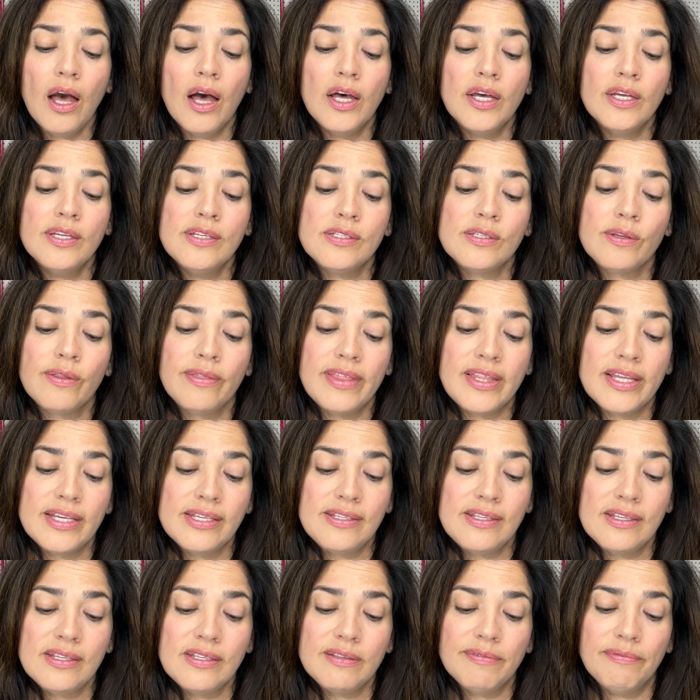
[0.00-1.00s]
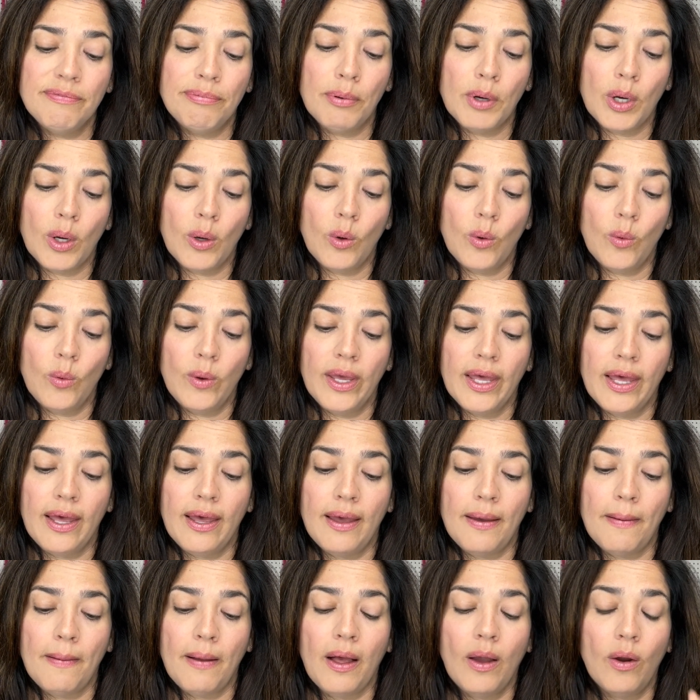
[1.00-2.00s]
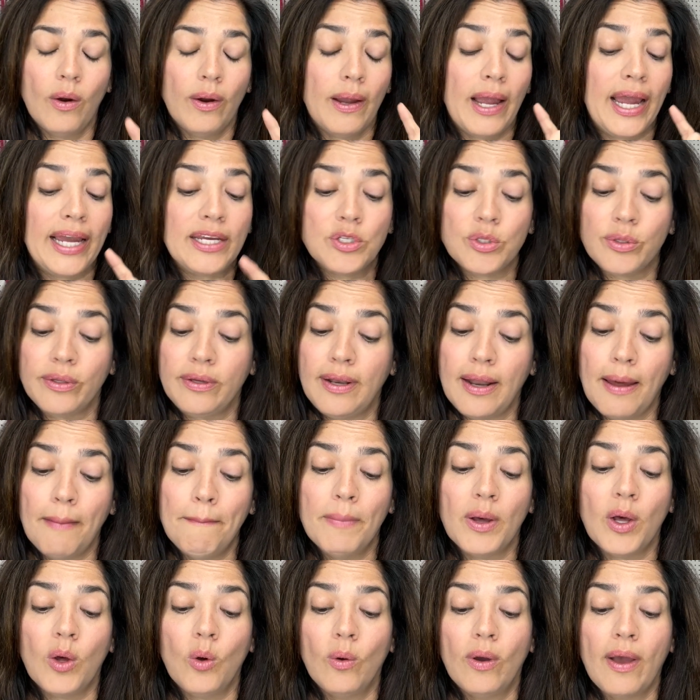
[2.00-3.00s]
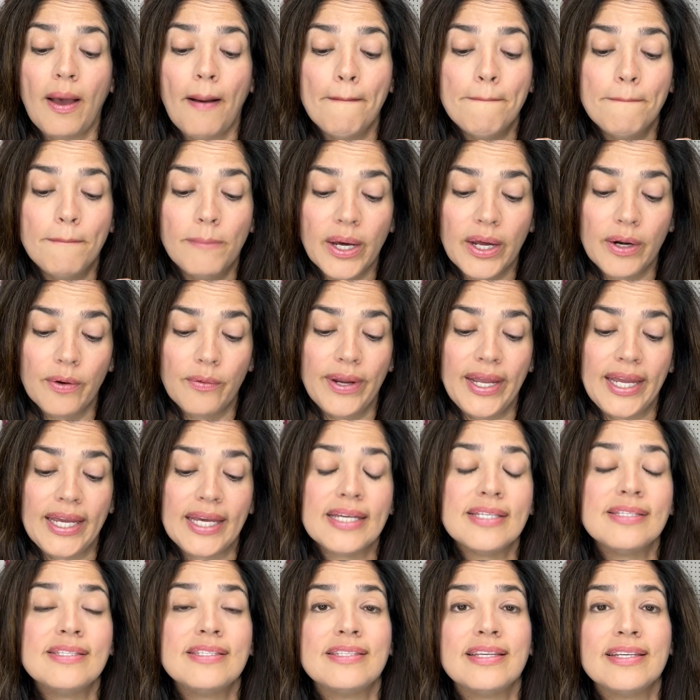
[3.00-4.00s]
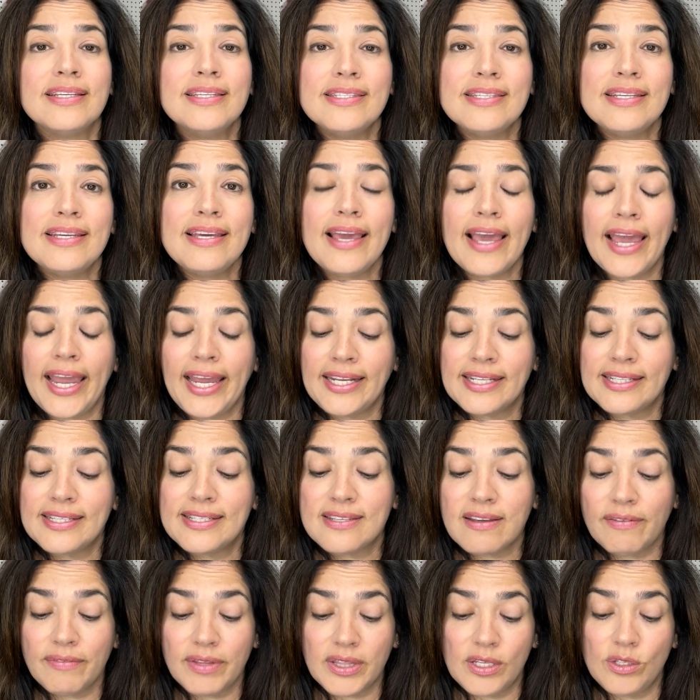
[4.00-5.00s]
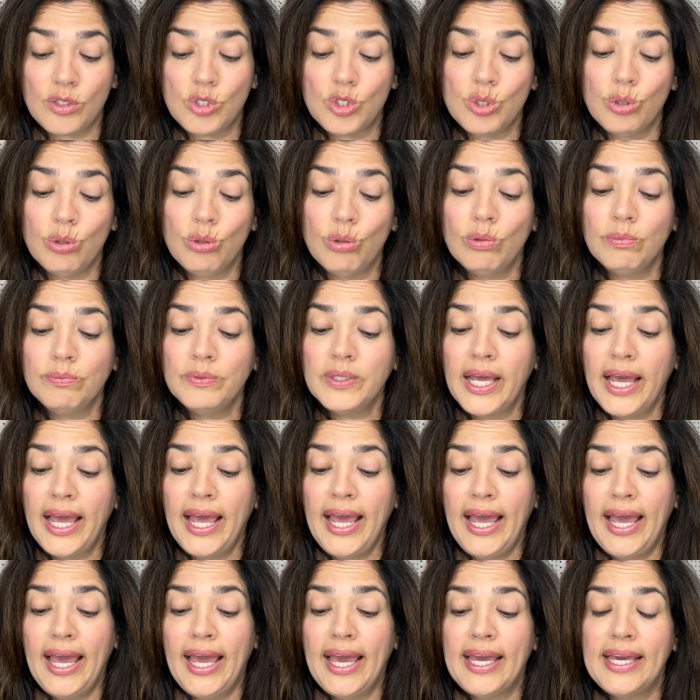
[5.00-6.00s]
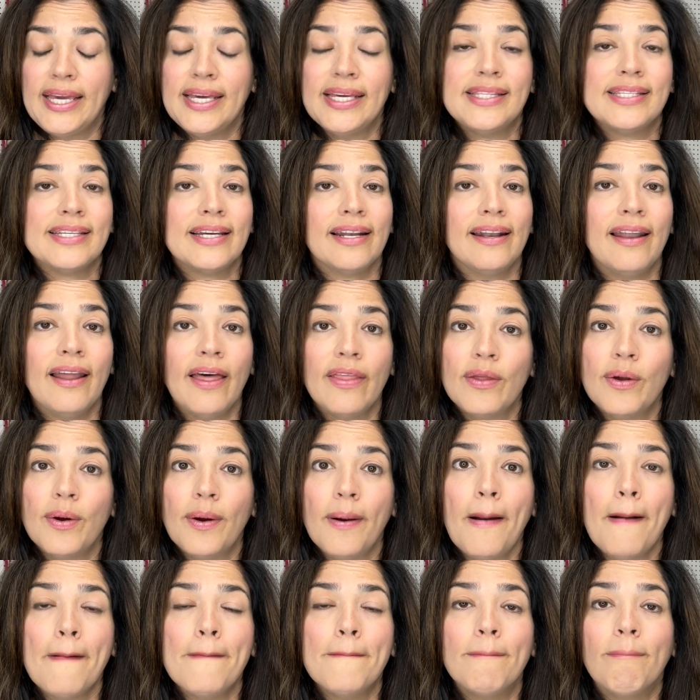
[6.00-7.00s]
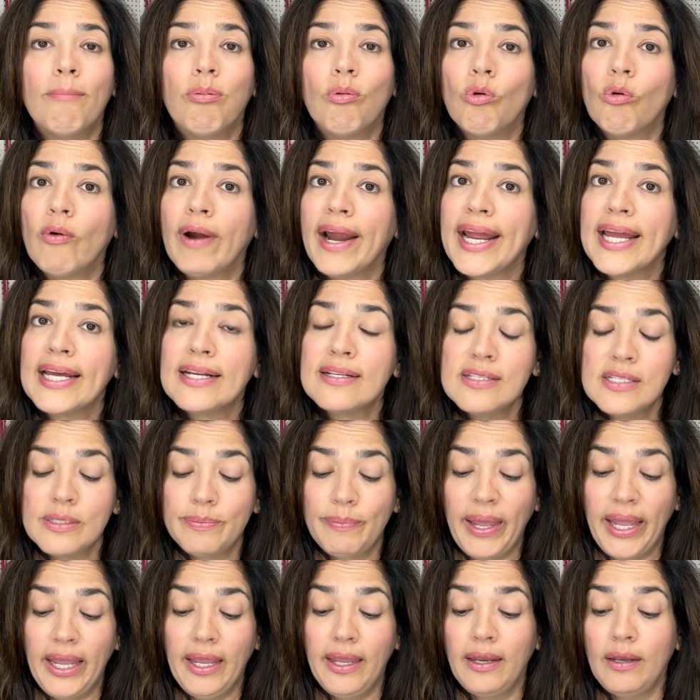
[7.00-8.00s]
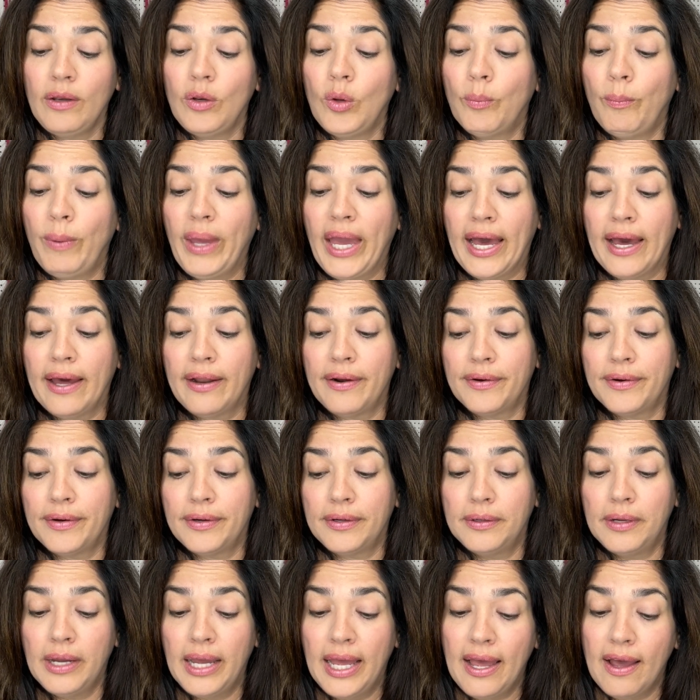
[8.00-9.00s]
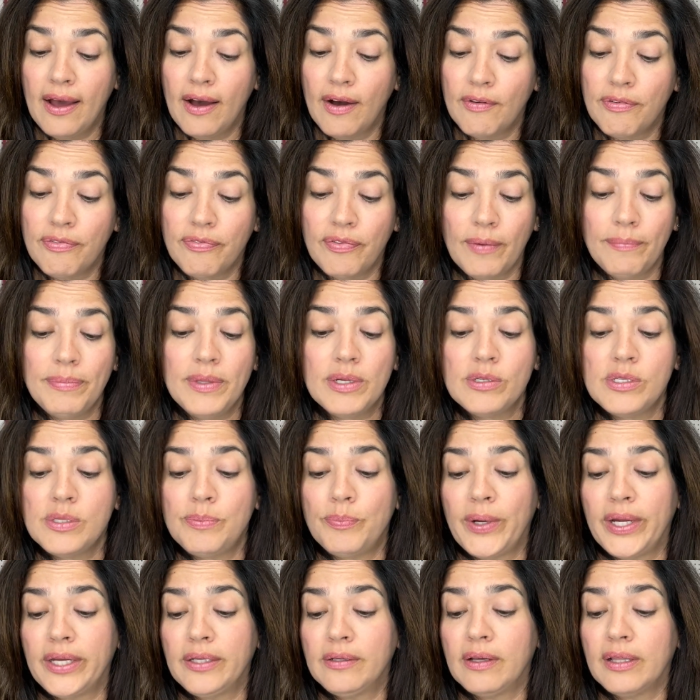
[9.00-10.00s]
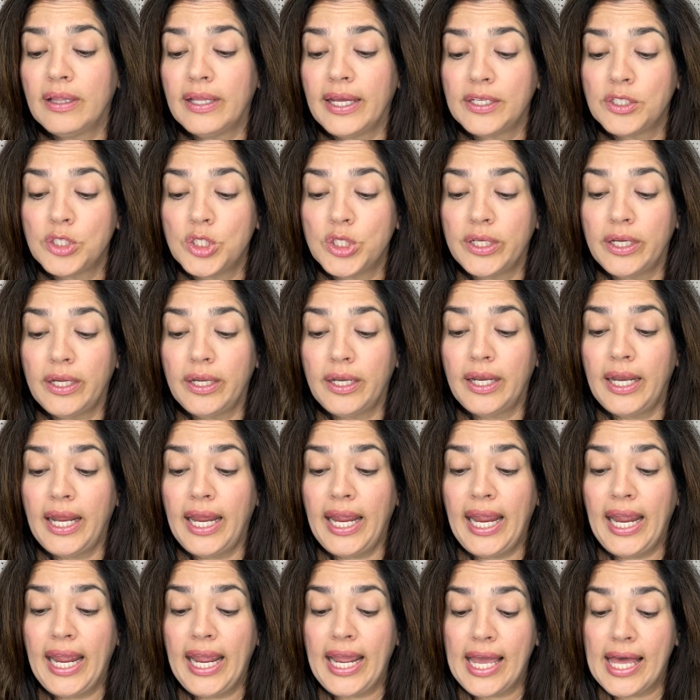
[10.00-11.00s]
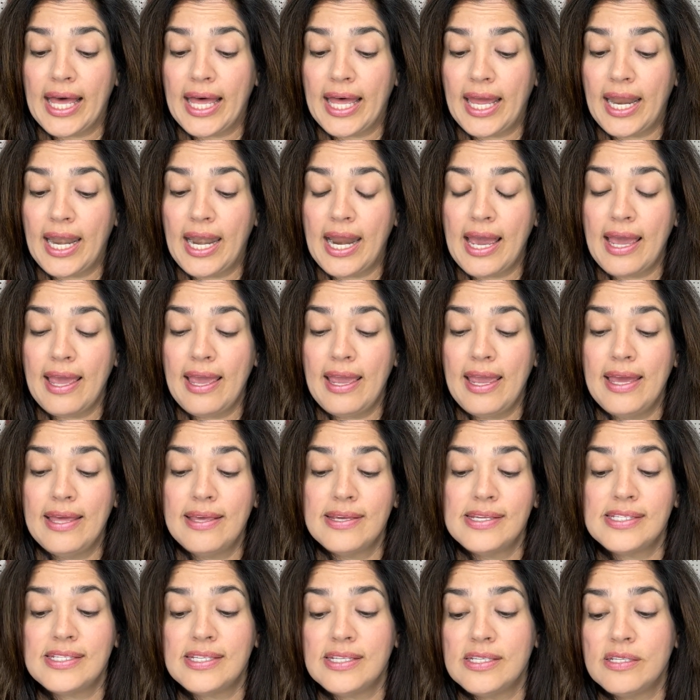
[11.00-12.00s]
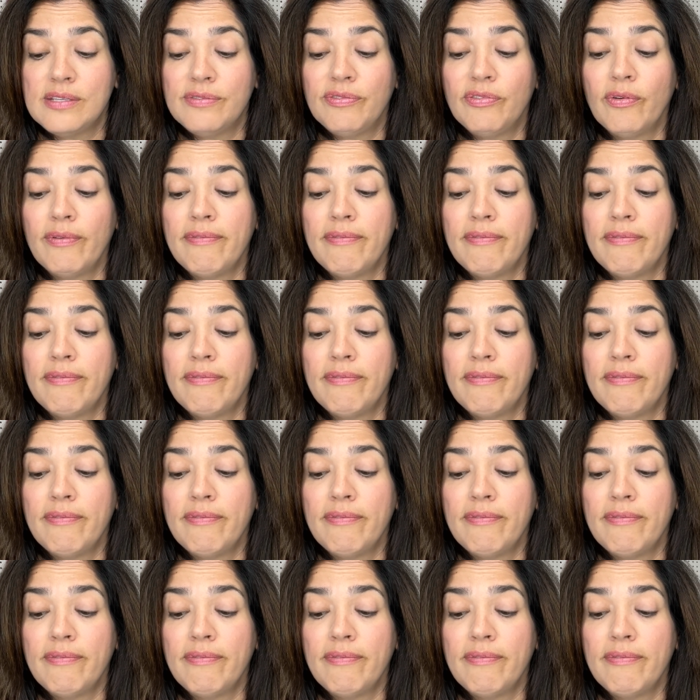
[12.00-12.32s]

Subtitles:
So this is Vogue, or actually not Vogue, Butterick 6872. It's another brand spanking new pattern from their spring collection, and this is for